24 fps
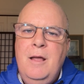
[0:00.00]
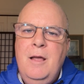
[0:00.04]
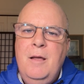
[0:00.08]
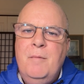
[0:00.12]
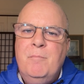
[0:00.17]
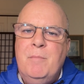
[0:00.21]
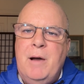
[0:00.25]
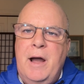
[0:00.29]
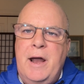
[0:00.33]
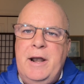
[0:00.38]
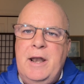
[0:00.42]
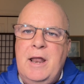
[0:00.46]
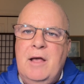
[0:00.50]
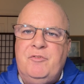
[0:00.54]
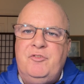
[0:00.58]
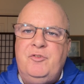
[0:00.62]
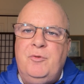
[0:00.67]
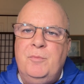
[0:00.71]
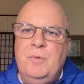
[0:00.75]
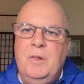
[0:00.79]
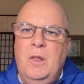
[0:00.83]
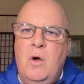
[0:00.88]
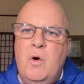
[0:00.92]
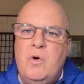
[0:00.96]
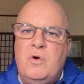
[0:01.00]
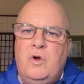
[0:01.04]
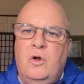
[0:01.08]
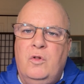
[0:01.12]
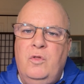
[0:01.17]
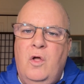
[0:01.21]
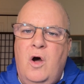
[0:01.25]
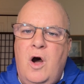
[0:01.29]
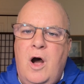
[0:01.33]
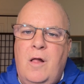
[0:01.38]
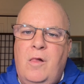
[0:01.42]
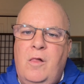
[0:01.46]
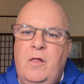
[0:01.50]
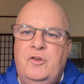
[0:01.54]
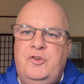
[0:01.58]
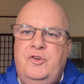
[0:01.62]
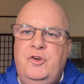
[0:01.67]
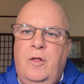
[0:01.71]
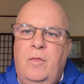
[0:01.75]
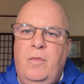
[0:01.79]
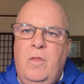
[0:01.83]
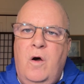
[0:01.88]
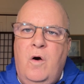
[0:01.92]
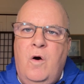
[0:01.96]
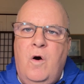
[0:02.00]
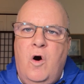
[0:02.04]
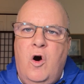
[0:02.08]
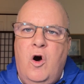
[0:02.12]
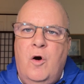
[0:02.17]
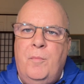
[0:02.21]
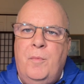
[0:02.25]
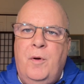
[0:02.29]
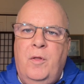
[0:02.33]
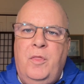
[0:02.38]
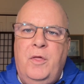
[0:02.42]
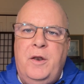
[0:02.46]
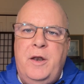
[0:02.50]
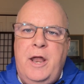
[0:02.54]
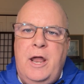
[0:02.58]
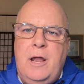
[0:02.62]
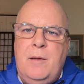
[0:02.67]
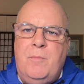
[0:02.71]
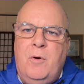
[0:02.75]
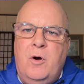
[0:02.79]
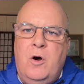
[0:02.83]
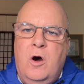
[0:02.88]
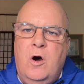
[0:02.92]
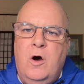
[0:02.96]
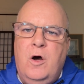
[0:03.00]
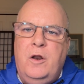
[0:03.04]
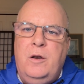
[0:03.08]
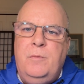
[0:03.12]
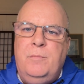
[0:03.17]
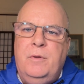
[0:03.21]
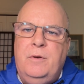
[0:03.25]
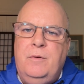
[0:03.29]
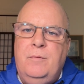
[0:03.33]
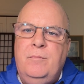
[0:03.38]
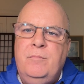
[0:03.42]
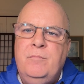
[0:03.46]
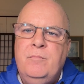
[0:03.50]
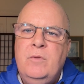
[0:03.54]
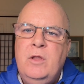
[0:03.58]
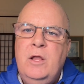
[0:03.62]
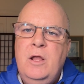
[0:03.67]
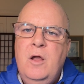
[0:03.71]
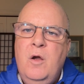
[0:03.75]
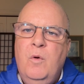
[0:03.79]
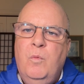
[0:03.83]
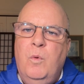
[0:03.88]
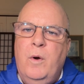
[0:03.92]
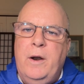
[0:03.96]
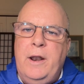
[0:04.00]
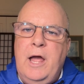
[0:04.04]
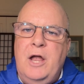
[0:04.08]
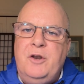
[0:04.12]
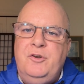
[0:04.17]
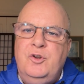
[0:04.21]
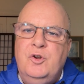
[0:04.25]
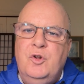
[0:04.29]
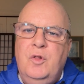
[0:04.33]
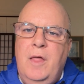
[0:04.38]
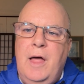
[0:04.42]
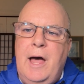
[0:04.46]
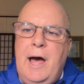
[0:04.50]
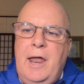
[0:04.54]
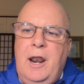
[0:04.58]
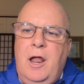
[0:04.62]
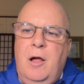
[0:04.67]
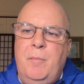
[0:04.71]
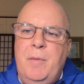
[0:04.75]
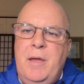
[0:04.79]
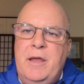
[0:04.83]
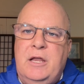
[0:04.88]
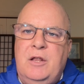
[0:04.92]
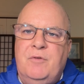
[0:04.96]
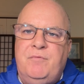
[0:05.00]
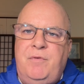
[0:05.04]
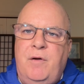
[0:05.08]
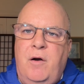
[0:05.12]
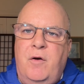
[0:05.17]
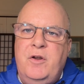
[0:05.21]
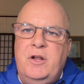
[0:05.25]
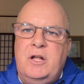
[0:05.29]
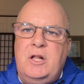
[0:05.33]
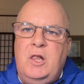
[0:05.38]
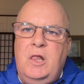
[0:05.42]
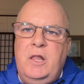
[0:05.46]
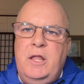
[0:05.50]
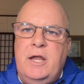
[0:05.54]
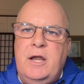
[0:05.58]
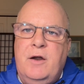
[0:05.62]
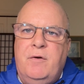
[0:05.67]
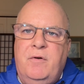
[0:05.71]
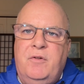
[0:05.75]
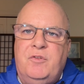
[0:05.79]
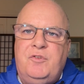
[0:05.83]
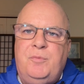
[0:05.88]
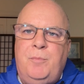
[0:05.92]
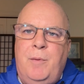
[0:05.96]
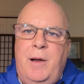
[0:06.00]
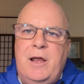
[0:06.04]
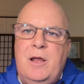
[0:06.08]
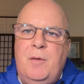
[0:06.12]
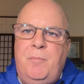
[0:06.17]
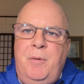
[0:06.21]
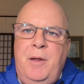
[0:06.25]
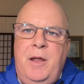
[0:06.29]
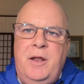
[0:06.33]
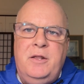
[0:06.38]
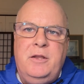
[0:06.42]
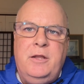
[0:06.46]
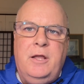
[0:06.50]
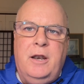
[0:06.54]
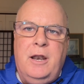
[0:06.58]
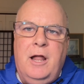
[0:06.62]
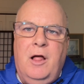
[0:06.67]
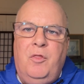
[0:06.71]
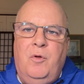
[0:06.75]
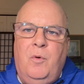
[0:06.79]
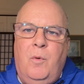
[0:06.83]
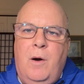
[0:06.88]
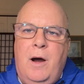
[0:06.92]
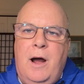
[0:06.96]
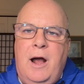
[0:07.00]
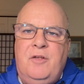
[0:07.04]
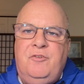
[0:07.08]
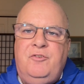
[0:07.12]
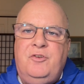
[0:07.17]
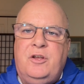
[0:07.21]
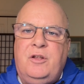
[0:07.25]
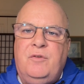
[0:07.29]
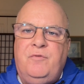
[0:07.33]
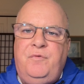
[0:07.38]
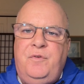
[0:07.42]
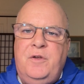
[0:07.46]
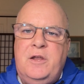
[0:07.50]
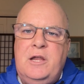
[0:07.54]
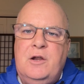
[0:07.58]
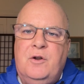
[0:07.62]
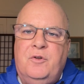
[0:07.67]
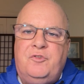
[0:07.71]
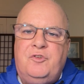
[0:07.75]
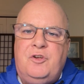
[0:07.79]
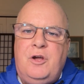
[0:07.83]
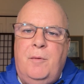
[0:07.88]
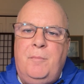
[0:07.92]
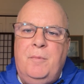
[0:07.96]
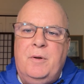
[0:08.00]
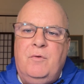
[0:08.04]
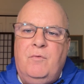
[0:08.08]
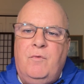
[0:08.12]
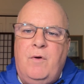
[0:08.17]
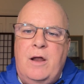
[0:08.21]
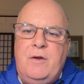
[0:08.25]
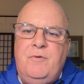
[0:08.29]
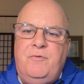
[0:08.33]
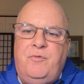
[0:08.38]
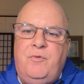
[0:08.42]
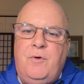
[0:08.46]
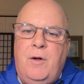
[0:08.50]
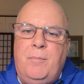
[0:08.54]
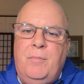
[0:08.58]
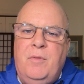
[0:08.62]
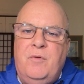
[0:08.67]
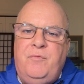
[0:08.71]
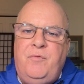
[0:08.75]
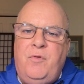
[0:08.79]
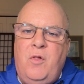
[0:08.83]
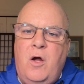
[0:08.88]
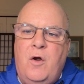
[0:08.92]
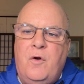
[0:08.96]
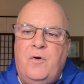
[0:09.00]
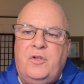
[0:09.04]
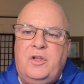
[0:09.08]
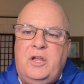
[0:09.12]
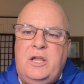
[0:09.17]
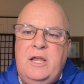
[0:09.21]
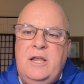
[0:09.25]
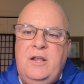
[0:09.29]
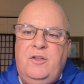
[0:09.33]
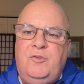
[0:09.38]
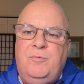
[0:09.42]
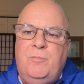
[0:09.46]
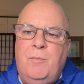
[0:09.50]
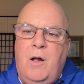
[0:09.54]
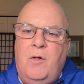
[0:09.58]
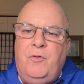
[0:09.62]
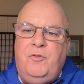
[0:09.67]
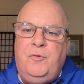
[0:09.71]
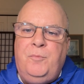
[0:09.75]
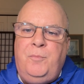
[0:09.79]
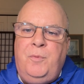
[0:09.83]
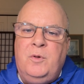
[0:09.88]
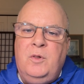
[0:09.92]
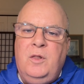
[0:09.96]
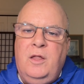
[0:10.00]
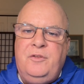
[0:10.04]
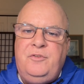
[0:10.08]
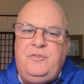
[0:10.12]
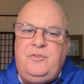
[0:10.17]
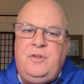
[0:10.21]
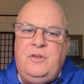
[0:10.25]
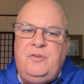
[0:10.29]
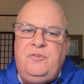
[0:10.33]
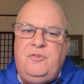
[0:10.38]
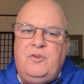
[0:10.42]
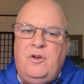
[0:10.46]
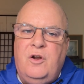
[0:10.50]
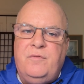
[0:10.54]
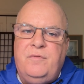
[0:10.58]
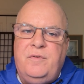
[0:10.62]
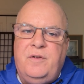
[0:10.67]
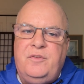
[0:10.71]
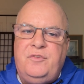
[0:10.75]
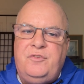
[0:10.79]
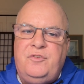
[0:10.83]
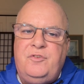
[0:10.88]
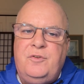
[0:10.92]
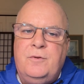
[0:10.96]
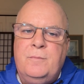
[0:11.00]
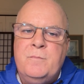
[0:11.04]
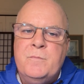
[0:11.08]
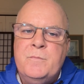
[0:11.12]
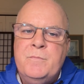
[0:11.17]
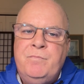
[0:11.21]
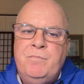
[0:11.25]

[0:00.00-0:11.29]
might have some local knowledge on the home or the neighborhood, but when I do that, I'll make it very clear it's my opinion. Otherwise, you can figure it's coming right from the Florida Keys Multiple Listing Service.